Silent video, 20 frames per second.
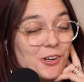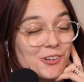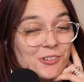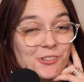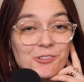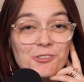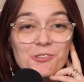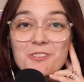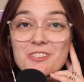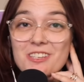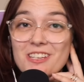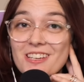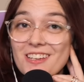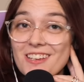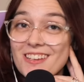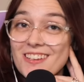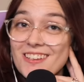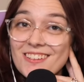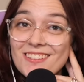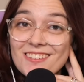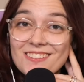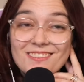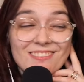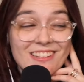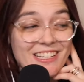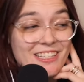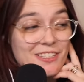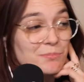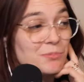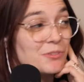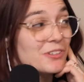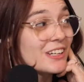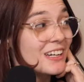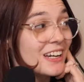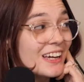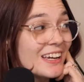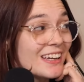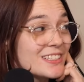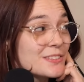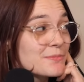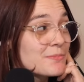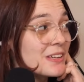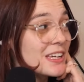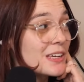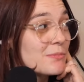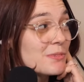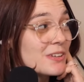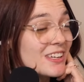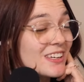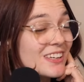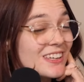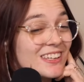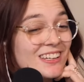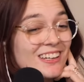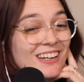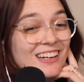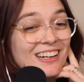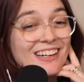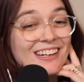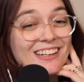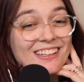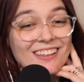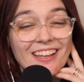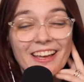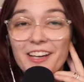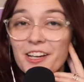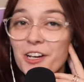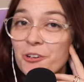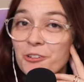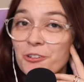Cruising is pretty nice, baby. I like a